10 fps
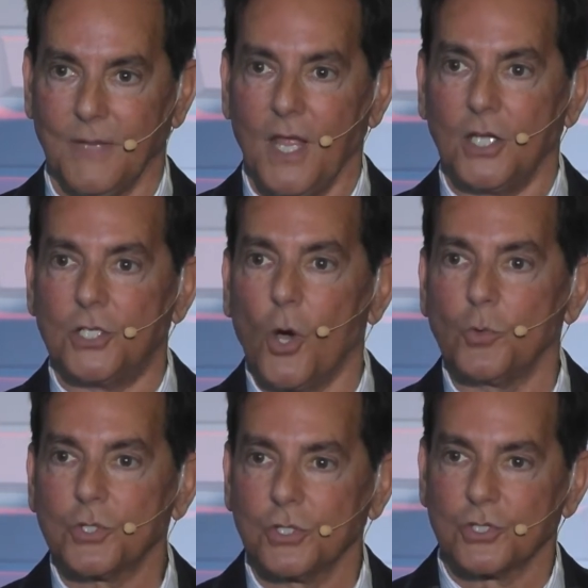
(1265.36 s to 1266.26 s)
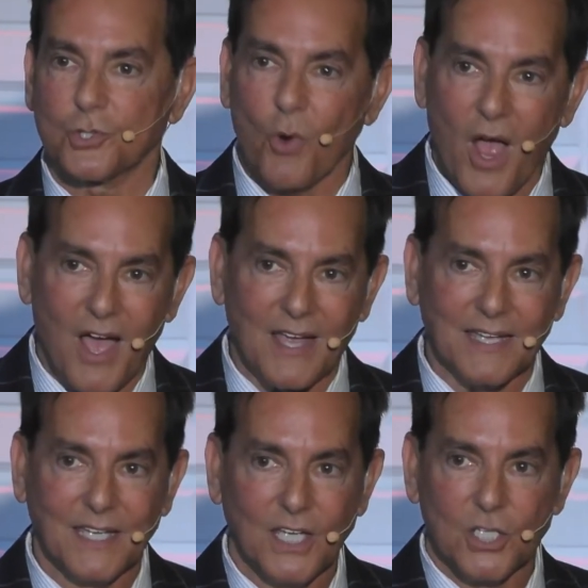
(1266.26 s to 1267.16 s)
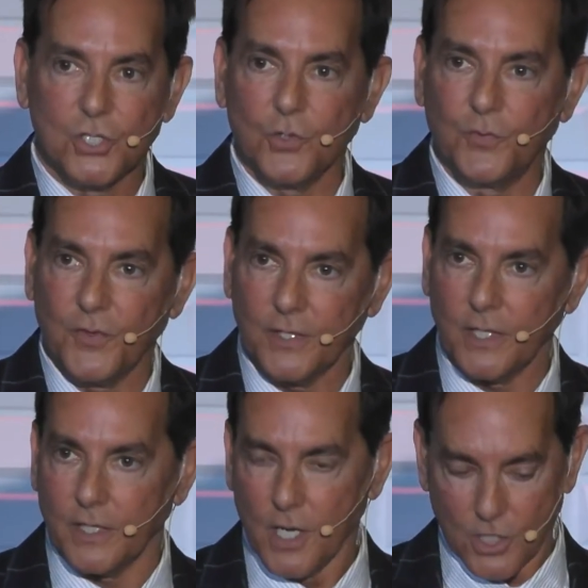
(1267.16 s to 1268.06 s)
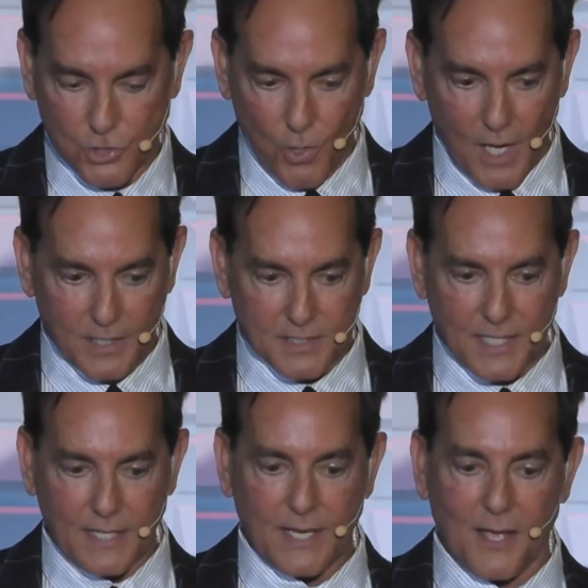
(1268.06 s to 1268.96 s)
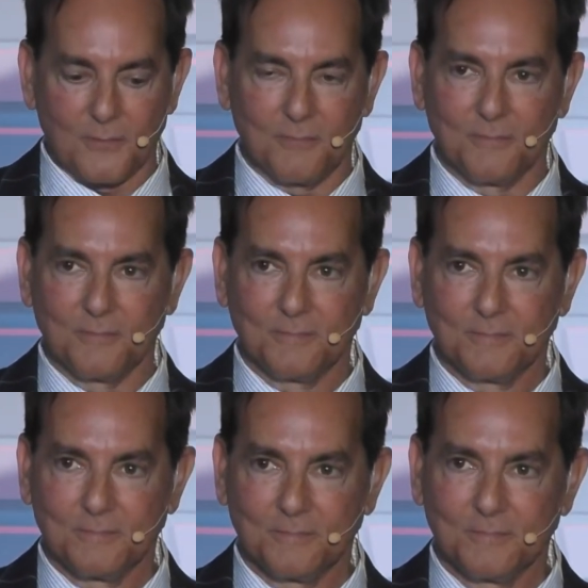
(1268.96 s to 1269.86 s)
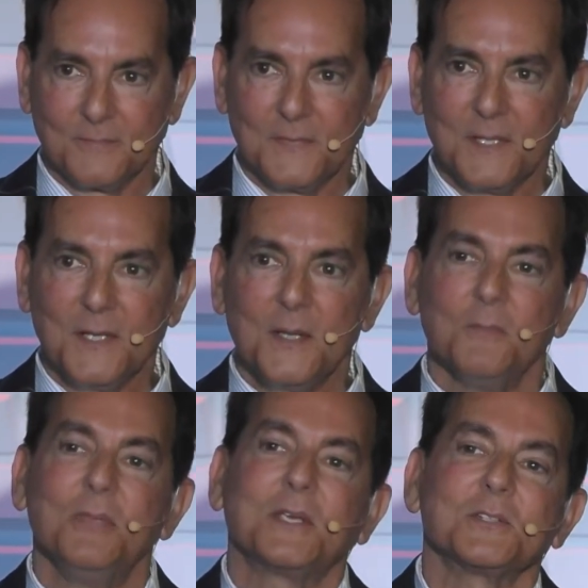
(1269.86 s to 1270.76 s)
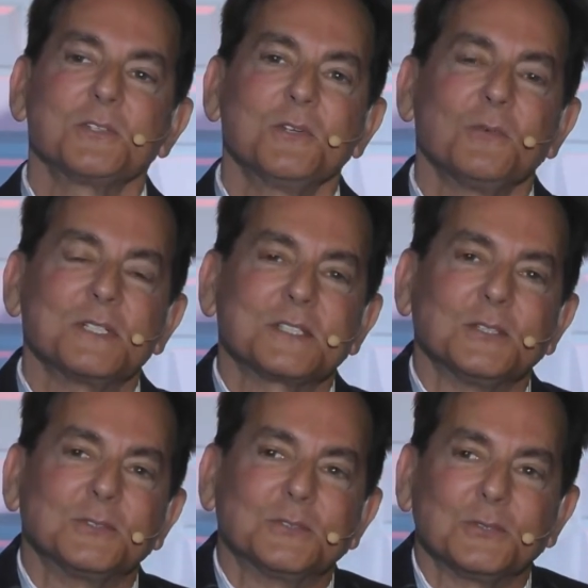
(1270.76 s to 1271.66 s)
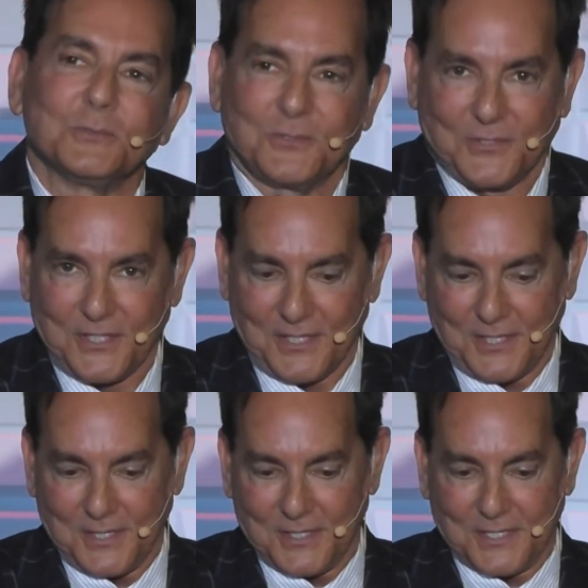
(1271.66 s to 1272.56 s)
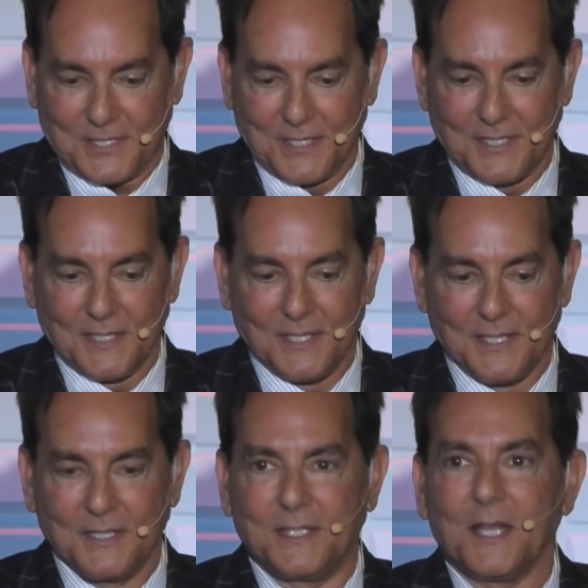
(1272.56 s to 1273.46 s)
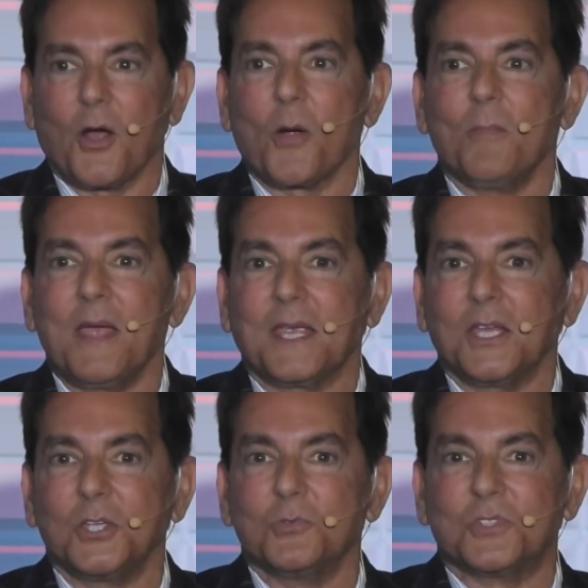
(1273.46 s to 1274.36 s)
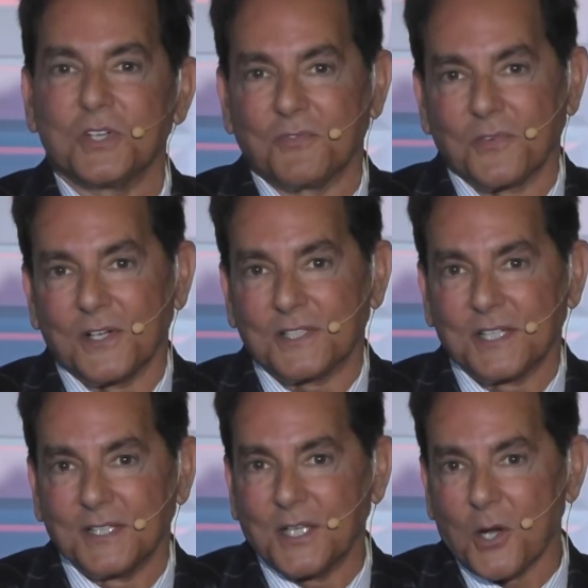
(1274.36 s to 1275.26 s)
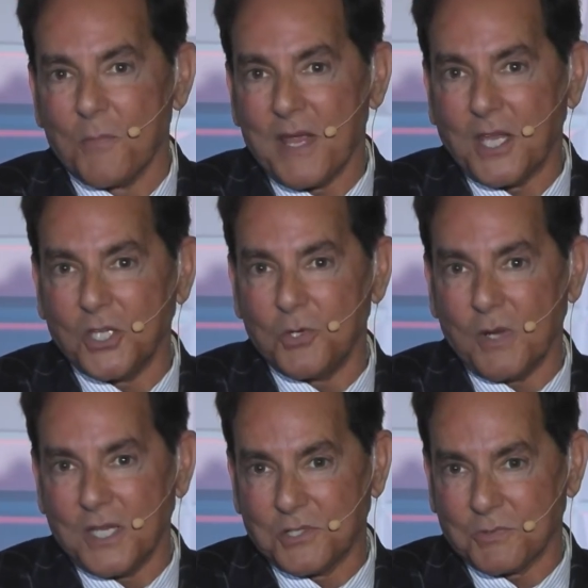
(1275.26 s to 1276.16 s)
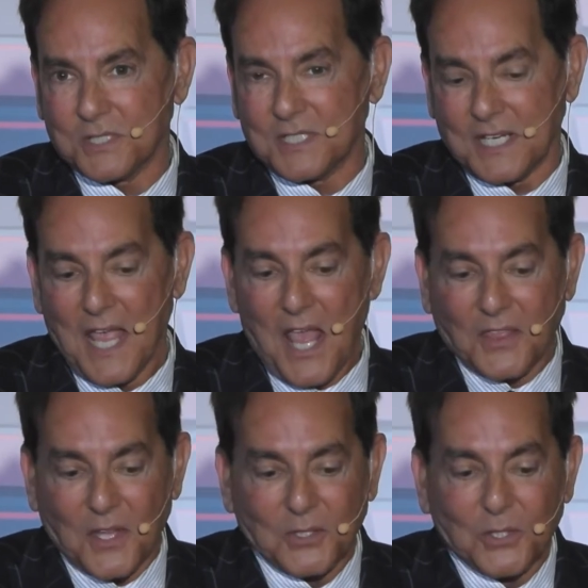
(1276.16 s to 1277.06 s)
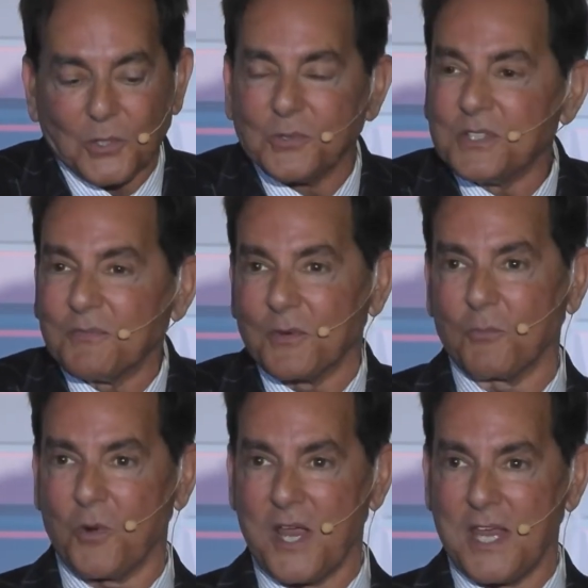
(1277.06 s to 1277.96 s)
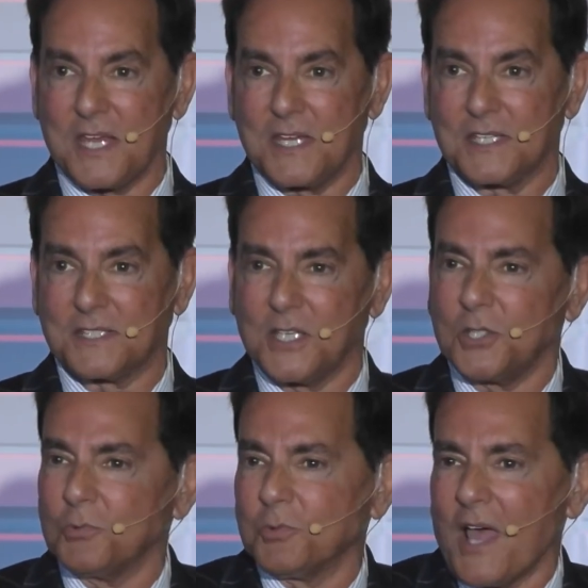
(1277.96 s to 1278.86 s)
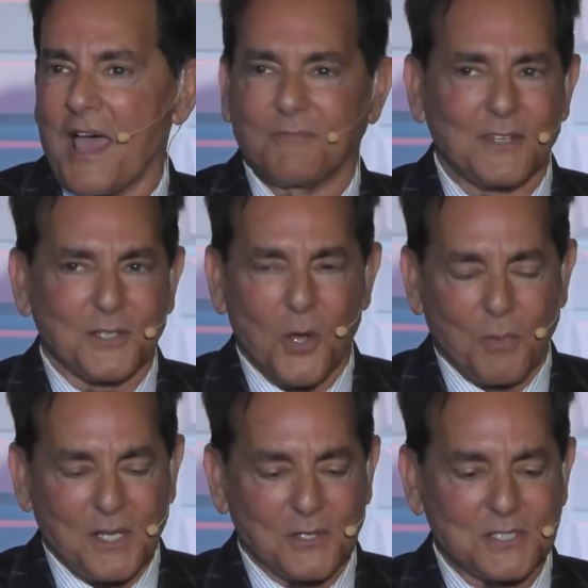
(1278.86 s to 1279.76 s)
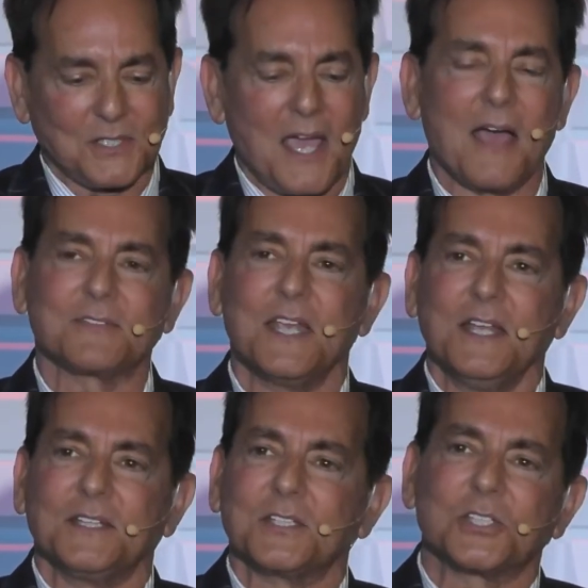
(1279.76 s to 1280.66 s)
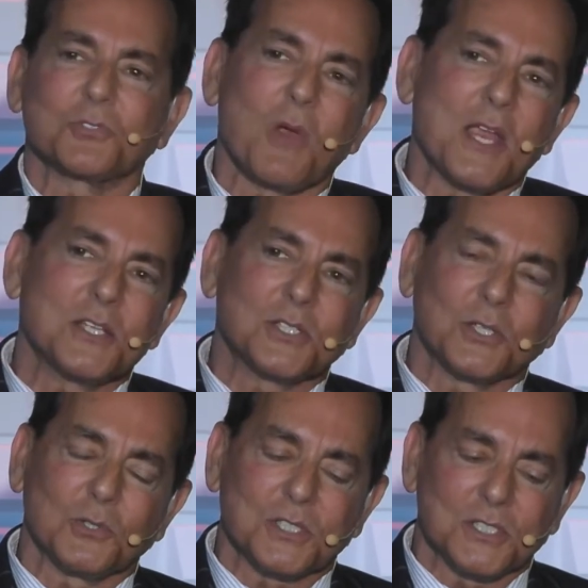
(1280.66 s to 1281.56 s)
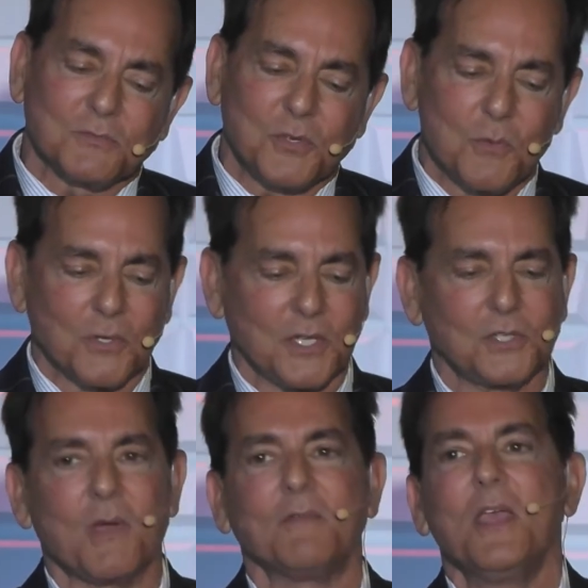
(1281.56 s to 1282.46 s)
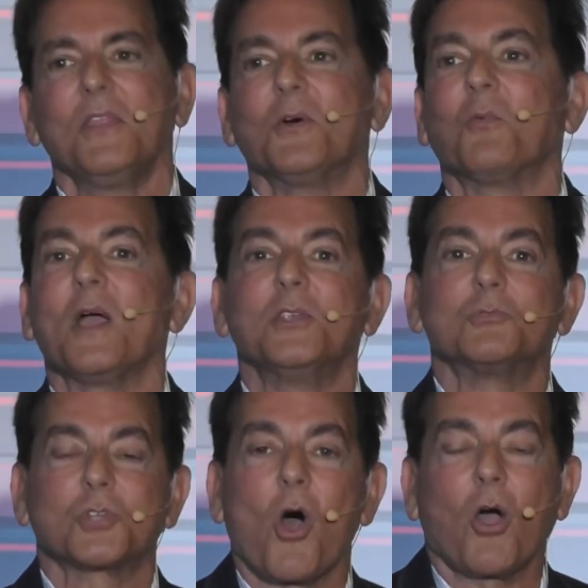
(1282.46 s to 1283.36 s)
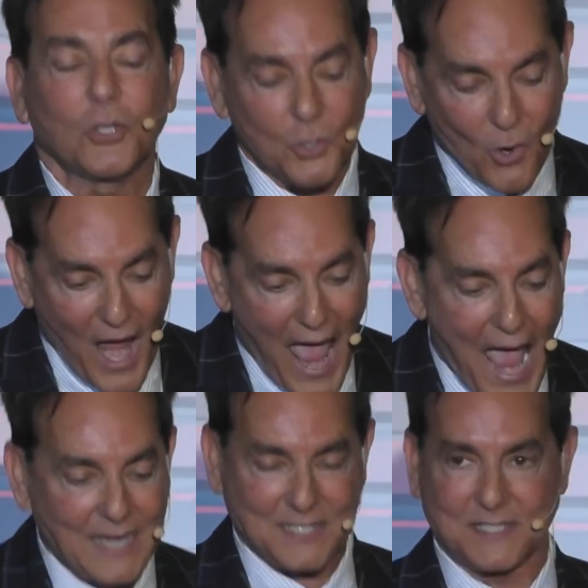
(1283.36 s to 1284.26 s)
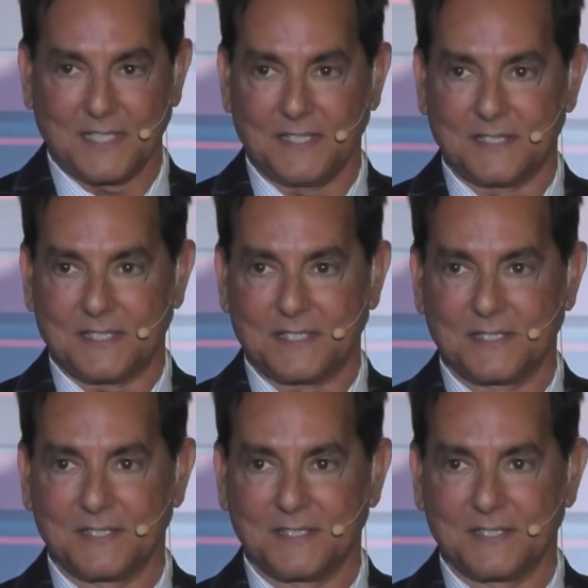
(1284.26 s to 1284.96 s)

Don't try to fit in. Try to stand out. Because you know, it's the little things that are making you different, that are making you interesting. The little different ways that you laugh that nobody else laughs. The strange little sense of humor that you have. The way you talk, your accent.